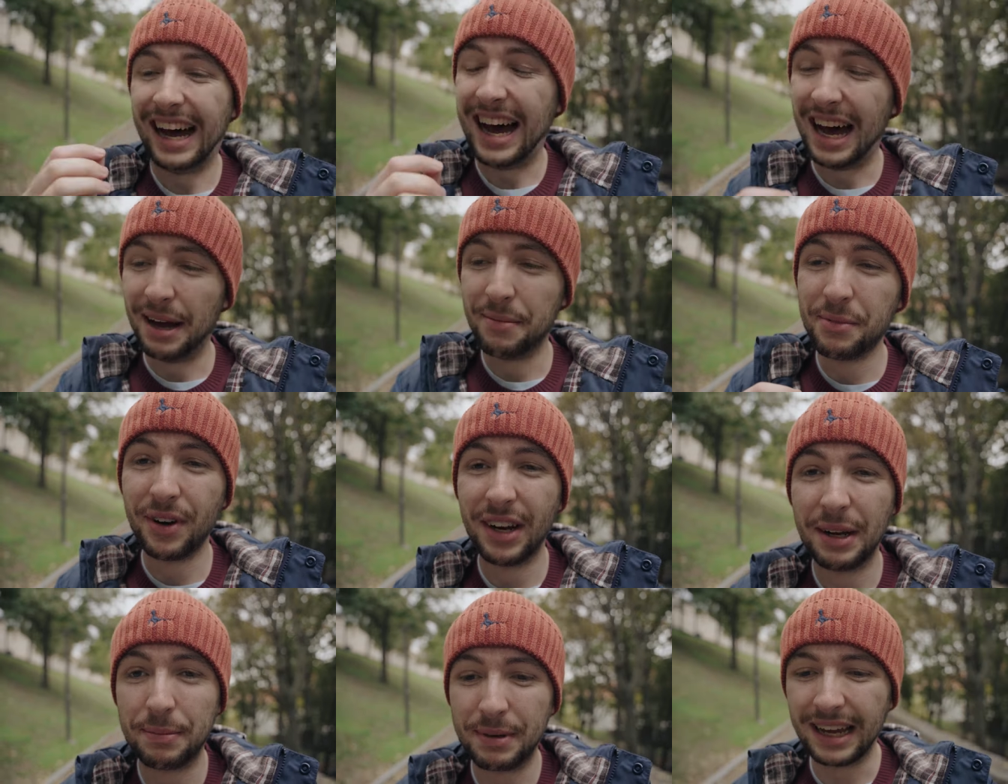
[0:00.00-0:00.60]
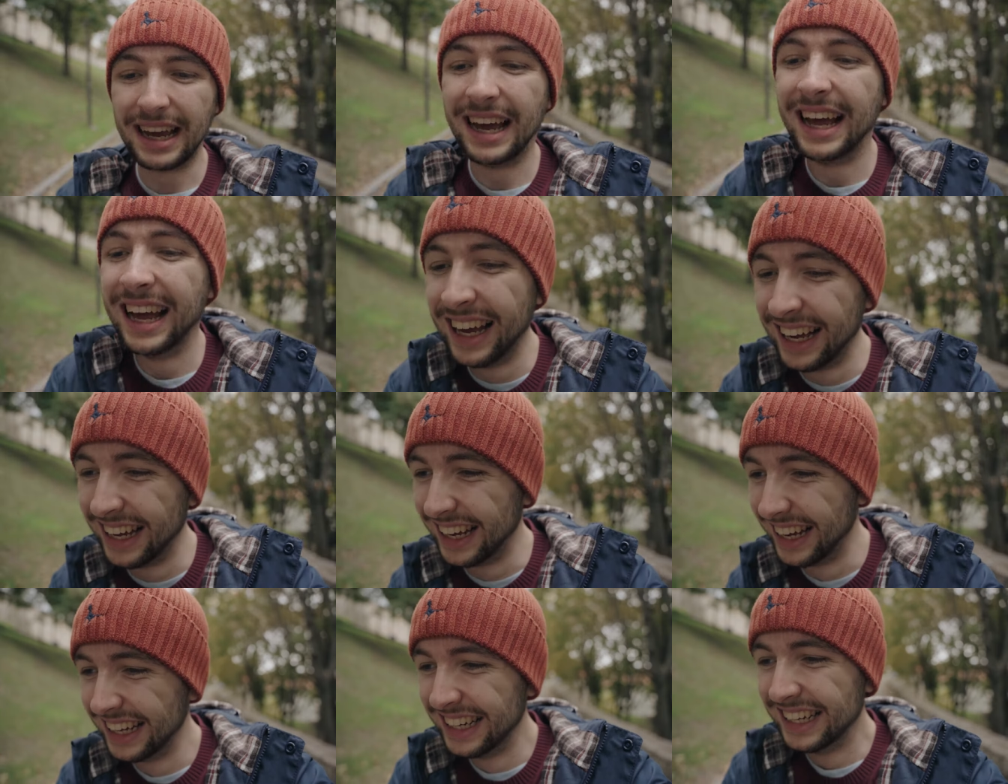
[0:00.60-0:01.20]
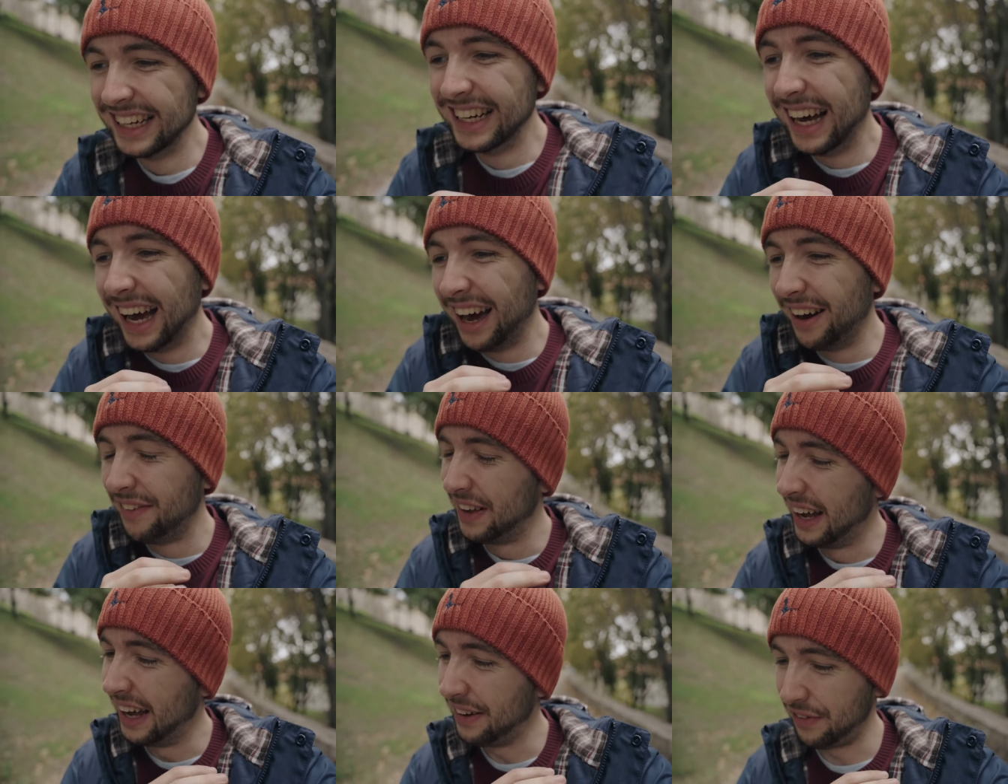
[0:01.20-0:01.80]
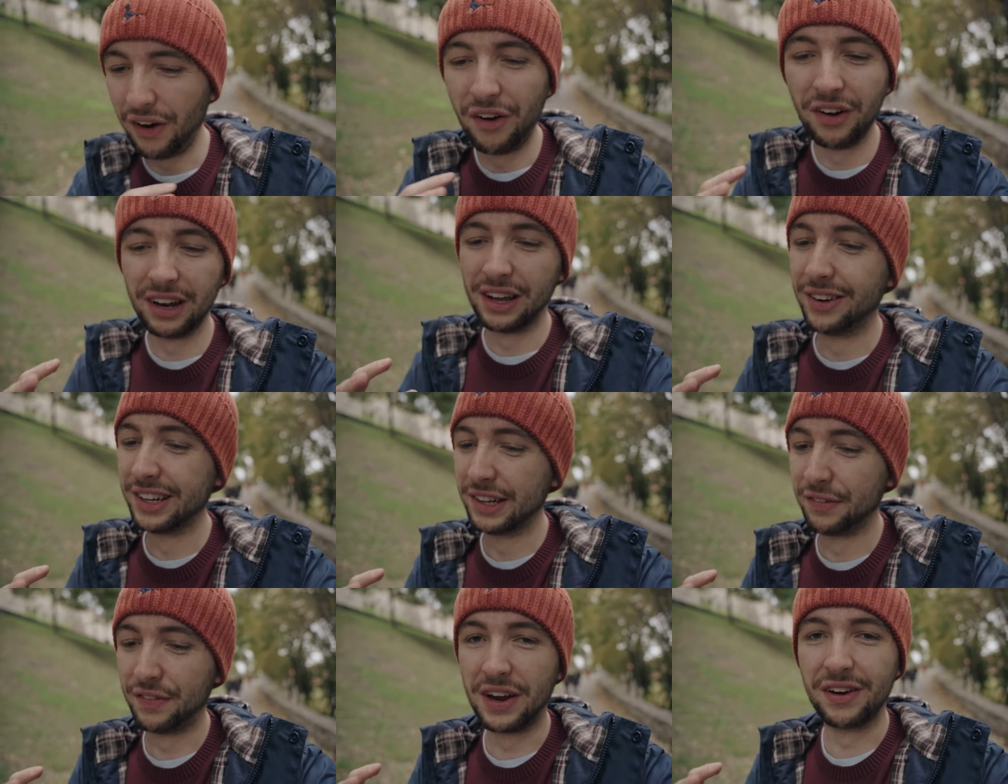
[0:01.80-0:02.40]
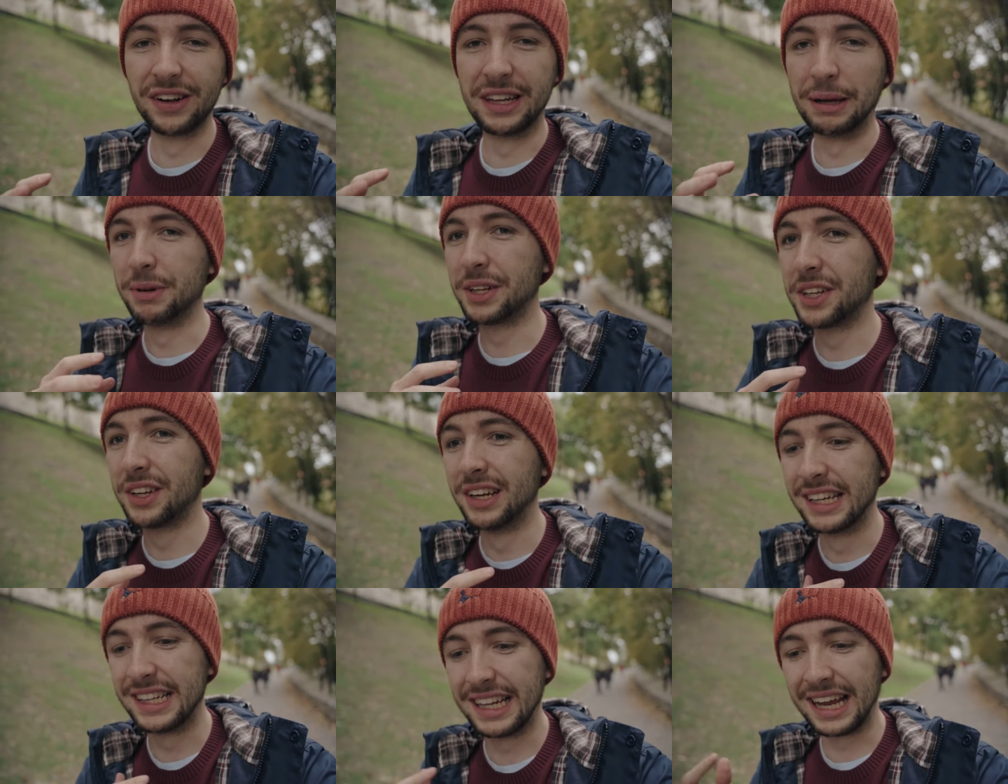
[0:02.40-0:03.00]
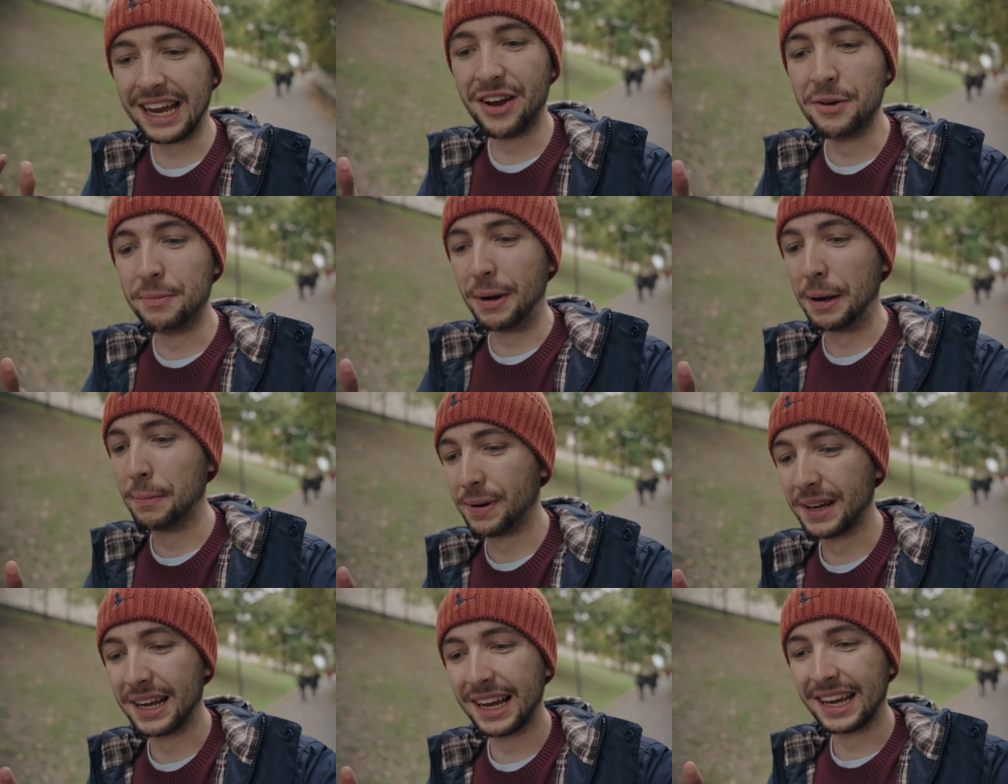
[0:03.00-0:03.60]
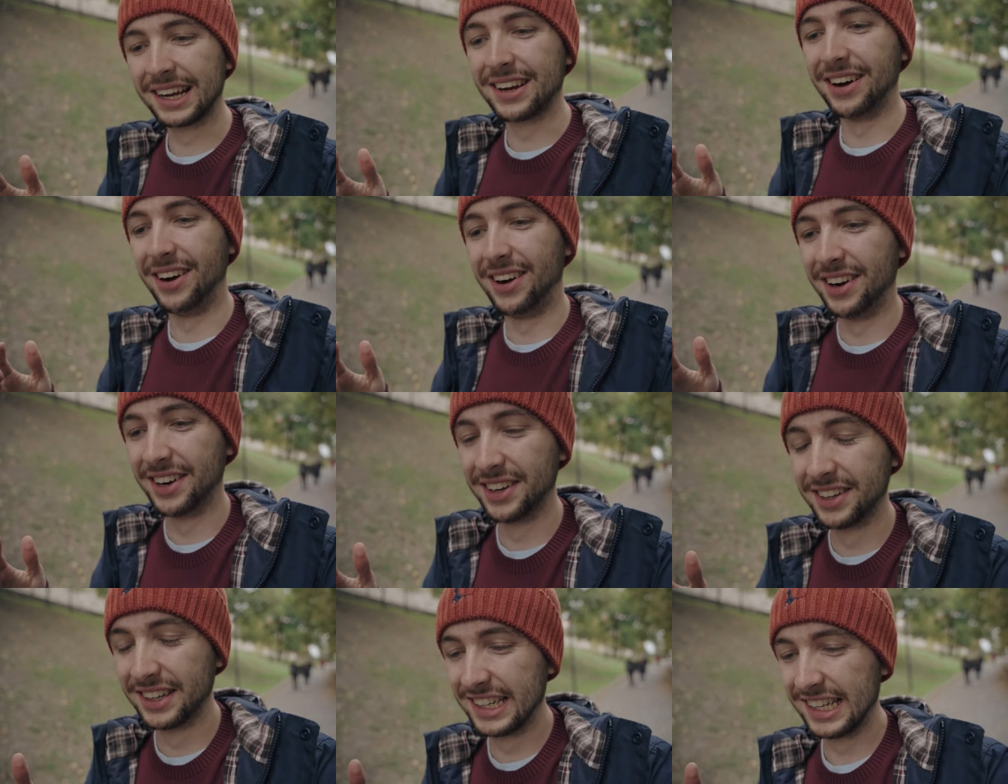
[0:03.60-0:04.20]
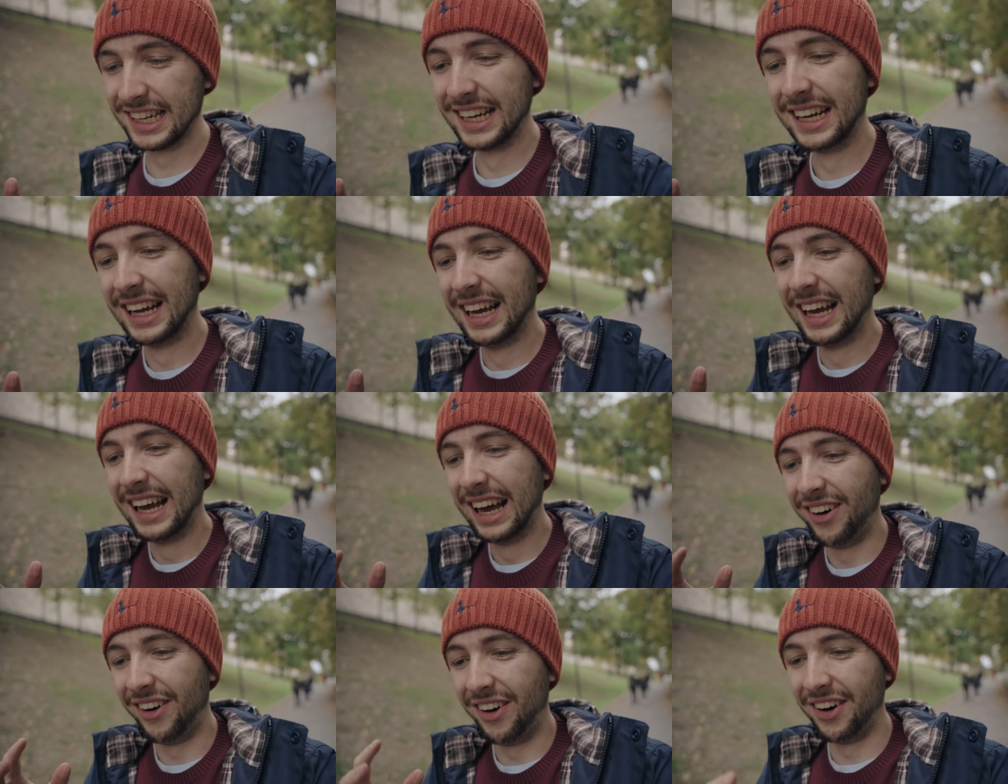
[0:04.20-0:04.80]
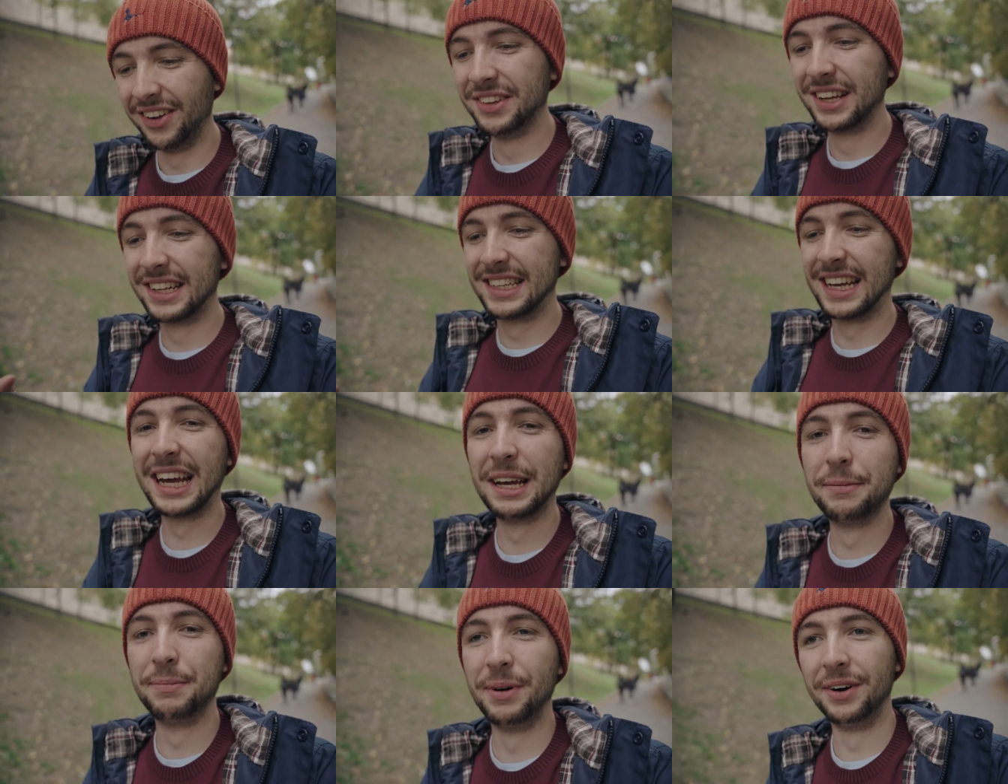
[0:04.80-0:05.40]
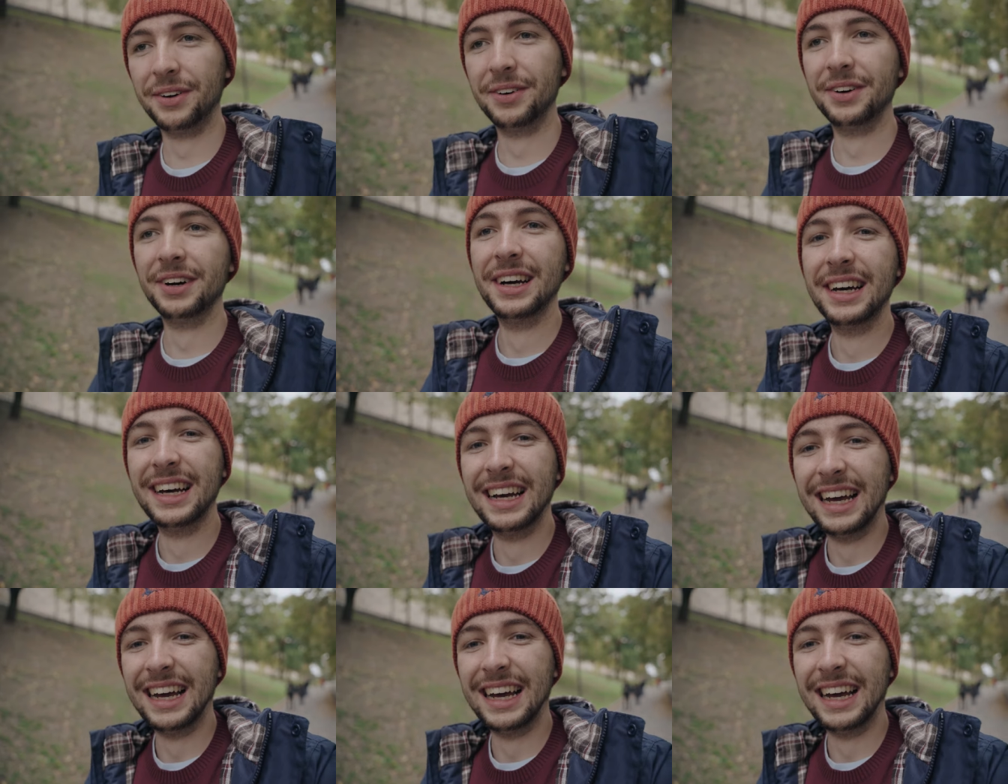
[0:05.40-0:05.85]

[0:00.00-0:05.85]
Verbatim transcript: I'm going to be if all else fails, I'm just going to set out my playing cards on the table